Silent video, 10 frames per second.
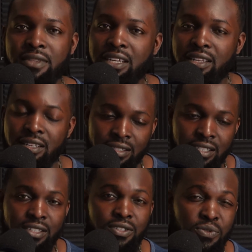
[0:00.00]
in the
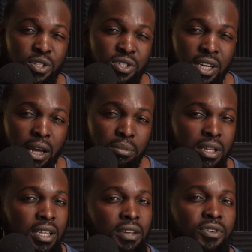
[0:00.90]
sense of what I
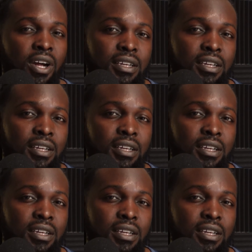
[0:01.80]
believe you're